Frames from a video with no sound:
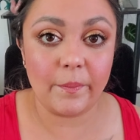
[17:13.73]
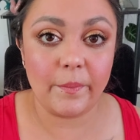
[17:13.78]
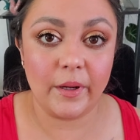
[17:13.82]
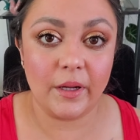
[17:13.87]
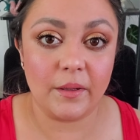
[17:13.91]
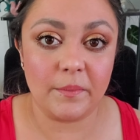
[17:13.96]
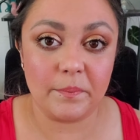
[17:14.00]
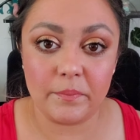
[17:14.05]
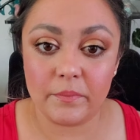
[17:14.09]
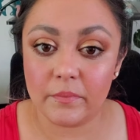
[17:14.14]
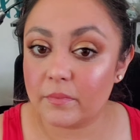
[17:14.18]

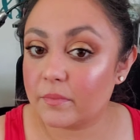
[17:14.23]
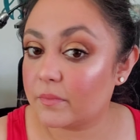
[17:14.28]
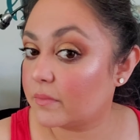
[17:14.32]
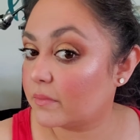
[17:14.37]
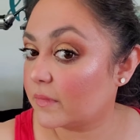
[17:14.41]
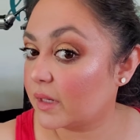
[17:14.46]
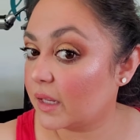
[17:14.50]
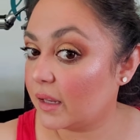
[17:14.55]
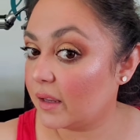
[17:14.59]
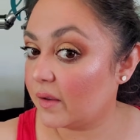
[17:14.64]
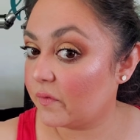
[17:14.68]
But
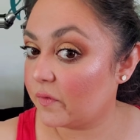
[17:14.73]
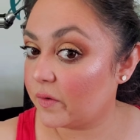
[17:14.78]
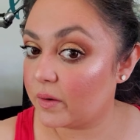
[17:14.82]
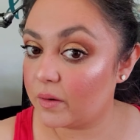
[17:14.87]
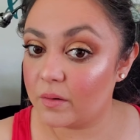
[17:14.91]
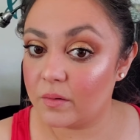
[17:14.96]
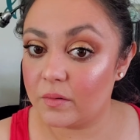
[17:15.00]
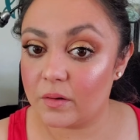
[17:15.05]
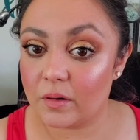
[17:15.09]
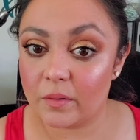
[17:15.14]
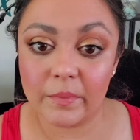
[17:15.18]
if
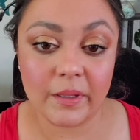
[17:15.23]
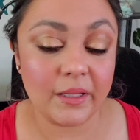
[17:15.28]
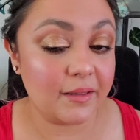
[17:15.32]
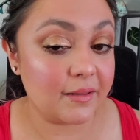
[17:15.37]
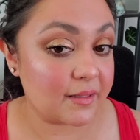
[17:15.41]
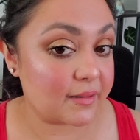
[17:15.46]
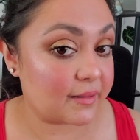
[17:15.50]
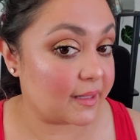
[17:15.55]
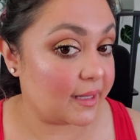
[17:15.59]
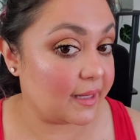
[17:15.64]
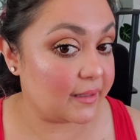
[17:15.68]
you don't mind the
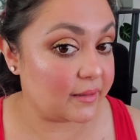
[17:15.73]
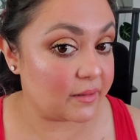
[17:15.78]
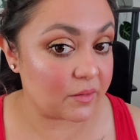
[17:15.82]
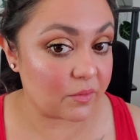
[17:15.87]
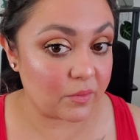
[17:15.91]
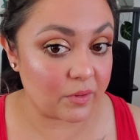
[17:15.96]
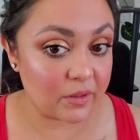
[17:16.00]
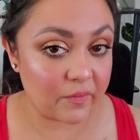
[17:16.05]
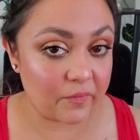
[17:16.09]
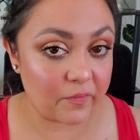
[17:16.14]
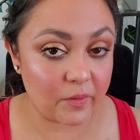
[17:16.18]
scent,
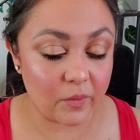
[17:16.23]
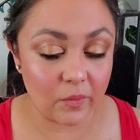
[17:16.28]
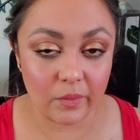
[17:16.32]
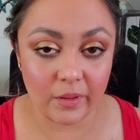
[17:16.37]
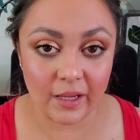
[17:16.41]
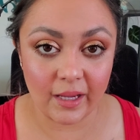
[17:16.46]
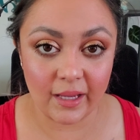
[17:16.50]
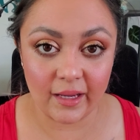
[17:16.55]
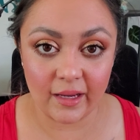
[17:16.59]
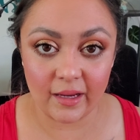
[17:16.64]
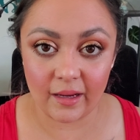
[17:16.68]
or if you
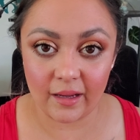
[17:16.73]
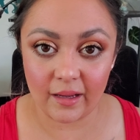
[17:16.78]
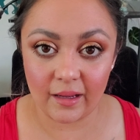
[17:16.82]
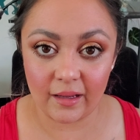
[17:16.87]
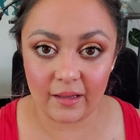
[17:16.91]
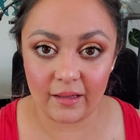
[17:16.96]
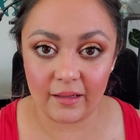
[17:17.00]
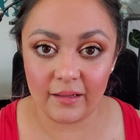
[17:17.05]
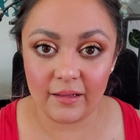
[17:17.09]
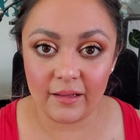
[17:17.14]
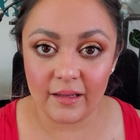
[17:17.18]
like
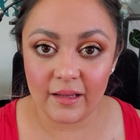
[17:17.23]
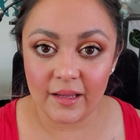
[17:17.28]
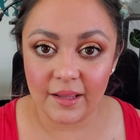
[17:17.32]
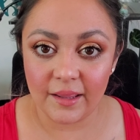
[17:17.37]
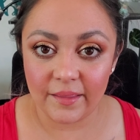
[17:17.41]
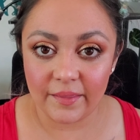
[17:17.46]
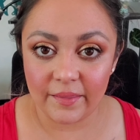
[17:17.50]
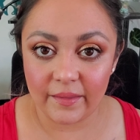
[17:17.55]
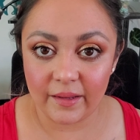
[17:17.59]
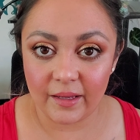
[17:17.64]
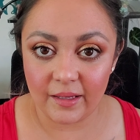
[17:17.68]

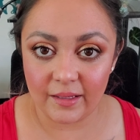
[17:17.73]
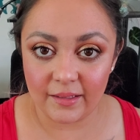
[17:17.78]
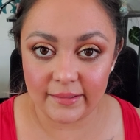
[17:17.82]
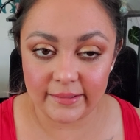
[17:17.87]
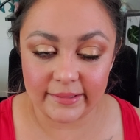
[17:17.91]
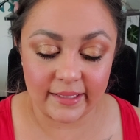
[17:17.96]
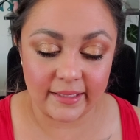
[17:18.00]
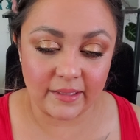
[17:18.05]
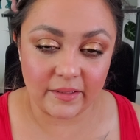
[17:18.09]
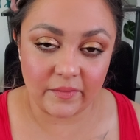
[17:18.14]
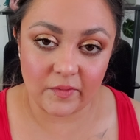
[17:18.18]
the
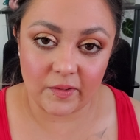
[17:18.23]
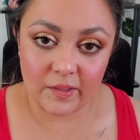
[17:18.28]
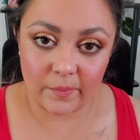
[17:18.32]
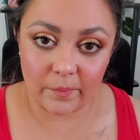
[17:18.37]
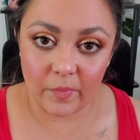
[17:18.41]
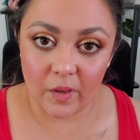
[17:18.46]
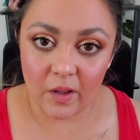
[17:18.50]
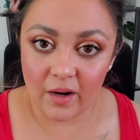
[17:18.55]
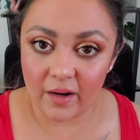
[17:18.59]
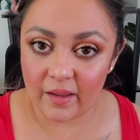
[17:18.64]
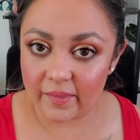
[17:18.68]
scent of
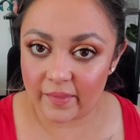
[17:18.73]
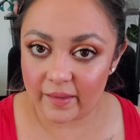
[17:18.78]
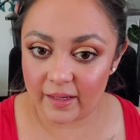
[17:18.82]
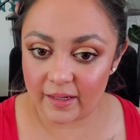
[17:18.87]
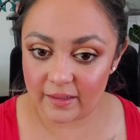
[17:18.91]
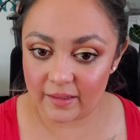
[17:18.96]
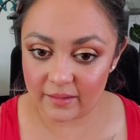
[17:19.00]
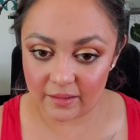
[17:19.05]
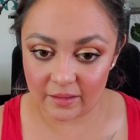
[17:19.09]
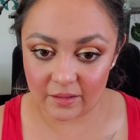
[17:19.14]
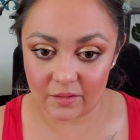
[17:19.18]
sunblock,
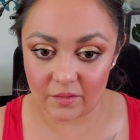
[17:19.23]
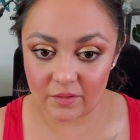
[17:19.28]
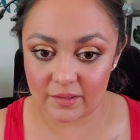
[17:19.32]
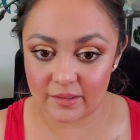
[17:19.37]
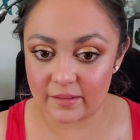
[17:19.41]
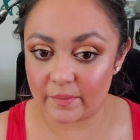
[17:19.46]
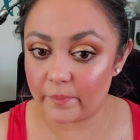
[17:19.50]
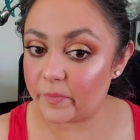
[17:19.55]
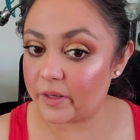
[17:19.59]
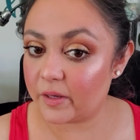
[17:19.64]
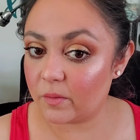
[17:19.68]
then it's
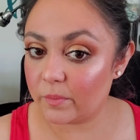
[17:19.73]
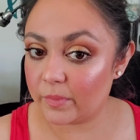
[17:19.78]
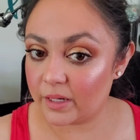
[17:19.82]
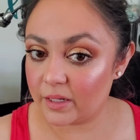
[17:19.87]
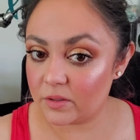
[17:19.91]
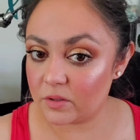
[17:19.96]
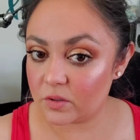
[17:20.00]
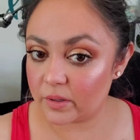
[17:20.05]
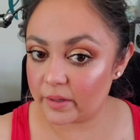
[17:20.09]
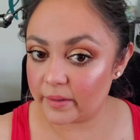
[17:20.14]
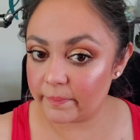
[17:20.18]
something you might
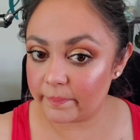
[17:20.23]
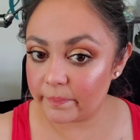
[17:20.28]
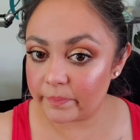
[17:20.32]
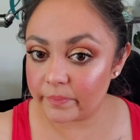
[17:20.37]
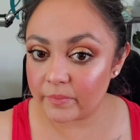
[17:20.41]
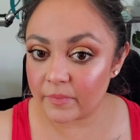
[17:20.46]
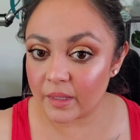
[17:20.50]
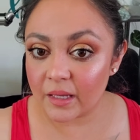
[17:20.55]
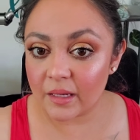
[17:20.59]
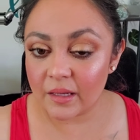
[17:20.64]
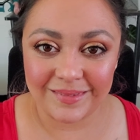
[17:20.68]
enjoy.
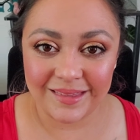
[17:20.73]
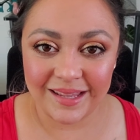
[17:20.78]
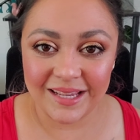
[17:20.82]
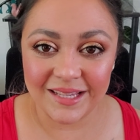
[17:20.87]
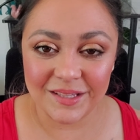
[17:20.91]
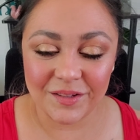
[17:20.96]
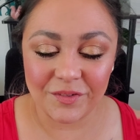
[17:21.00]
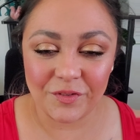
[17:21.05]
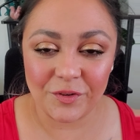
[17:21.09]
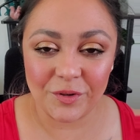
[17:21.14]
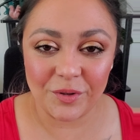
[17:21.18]

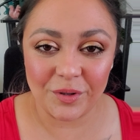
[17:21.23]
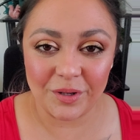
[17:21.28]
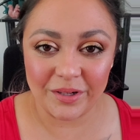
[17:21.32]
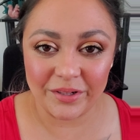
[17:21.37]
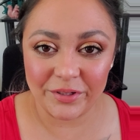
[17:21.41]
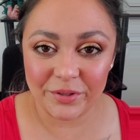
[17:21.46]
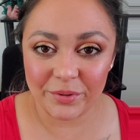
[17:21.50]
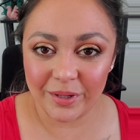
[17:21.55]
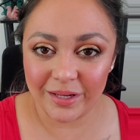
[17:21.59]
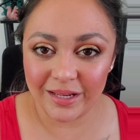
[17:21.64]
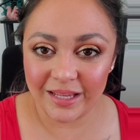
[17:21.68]
Thanks for
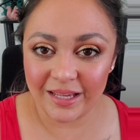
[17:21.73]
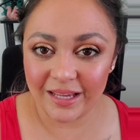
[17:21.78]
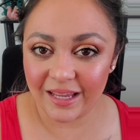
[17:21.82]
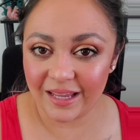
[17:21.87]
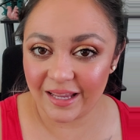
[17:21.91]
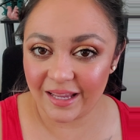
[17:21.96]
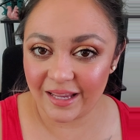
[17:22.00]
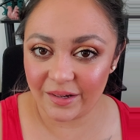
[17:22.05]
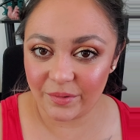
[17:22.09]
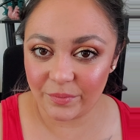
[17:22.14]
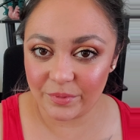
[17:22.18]
joining,
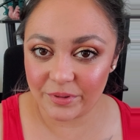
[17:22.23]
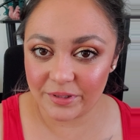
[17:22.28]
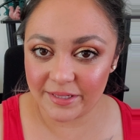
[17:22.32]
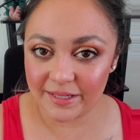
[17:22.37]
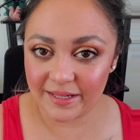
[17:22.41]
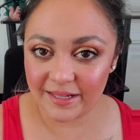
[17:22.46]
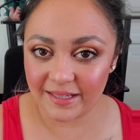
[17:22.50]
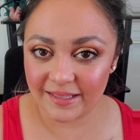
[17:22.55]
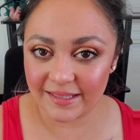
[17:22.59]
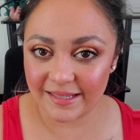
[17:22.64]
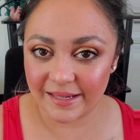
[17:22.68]
and we'll
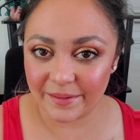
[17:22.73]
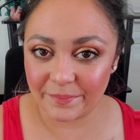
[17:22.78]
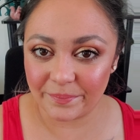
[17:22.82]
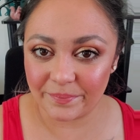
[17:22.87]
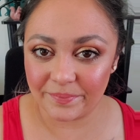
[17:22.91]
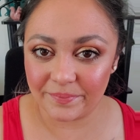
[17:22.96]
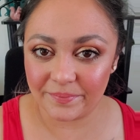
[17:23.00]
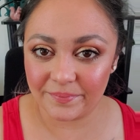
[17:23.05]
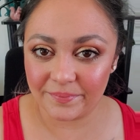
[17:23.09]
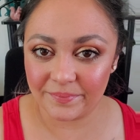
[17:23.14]
see you next time.